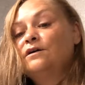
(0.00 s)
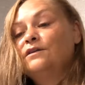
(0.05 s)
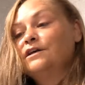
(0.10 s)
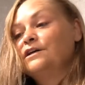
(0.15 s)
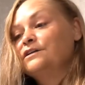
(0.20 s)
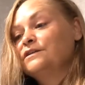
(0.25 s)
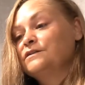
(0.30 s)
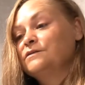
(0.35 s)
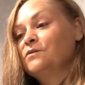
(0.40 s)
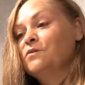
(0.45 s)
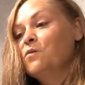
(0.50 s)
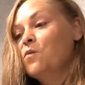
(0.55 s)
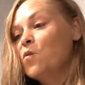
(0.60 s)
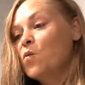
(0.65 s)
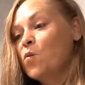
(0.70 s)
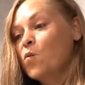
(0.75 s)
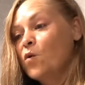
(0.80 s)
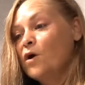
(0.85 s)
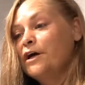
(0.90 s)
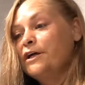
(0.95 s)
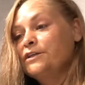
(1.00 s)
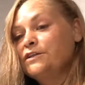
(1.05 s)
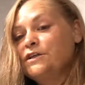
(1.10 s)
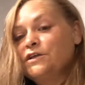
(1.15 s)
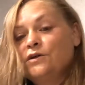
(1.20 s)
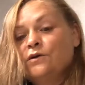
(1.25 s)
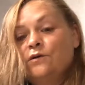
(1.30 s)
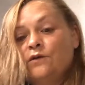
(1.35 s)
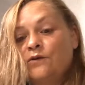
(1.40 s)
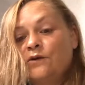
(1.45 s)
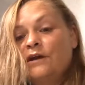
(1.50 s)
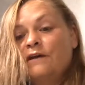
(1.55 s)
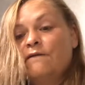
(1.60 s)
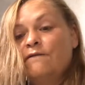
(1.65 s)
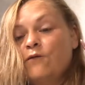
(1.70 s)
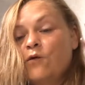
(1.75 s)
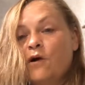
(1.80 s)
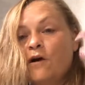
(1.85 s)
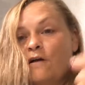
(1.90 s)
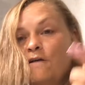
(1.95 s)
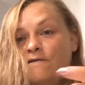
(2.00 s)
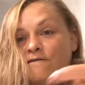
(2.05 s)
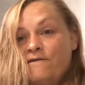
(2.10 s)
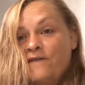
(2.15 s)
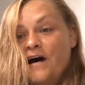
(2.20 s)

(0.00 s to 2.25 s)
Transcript: There's one, two, three, four,